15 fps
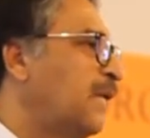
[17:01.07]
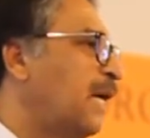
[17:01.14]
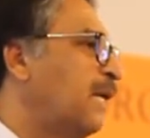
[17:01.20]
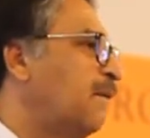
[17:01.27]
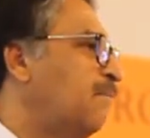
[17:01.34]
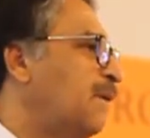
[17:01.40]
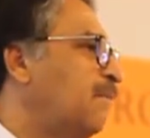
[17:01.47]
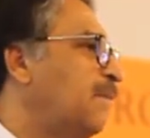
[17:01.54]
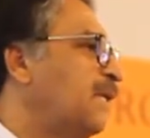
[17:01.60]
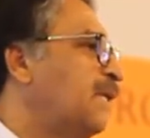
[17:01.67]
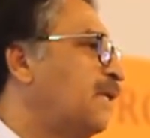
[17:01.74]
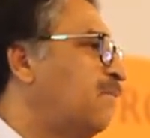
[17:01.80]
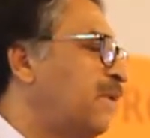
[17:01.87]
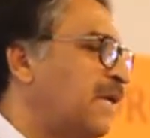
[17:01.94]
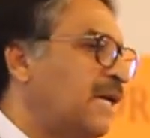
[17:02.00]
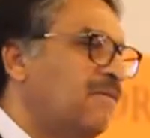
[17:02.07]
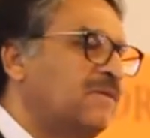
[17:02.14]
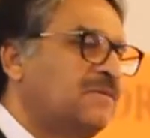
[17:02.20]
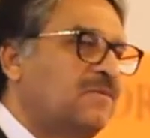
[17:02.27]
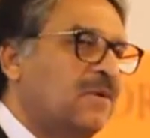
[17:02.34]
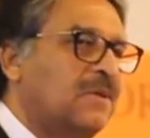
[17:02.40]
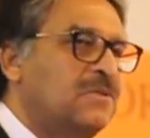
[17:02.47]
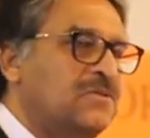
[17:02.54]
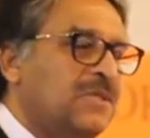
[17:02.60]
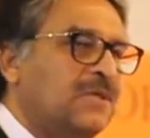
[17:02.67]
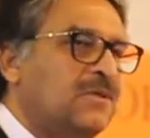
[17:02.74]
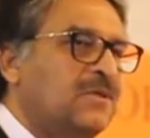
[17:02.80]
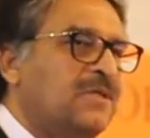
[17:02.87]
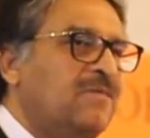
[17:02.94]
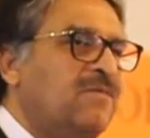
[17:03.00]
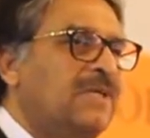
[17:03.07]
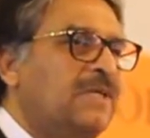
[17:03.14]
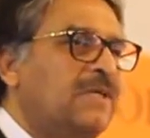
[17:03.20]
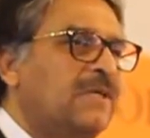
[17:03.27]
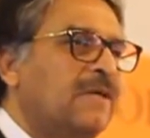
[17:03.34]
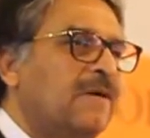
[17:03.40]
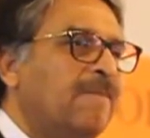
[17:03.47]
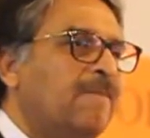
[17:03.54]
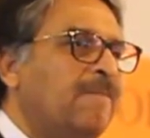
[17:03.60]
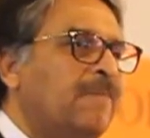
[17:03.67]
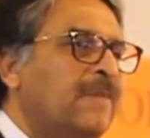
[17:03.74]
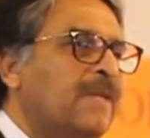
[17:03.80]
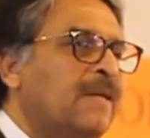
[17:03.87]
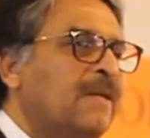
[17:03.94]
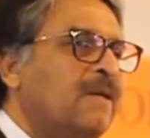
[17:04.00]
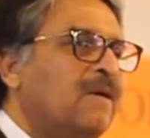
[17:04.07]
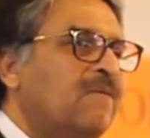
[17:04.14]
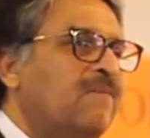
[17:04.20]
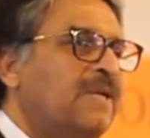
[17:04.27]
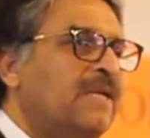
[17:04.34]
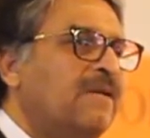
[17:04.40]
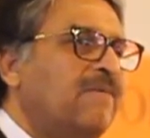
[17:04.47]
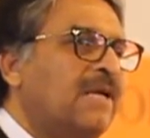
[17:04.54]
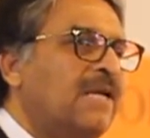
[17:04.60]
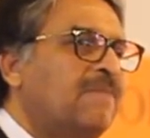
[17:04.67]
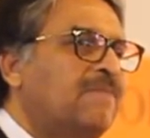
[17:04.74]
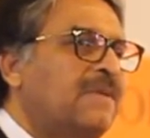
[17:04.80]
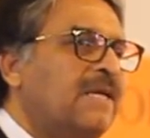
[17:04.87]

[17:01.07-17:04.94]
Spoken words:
I remember that when I was Foreign Secretary, we developed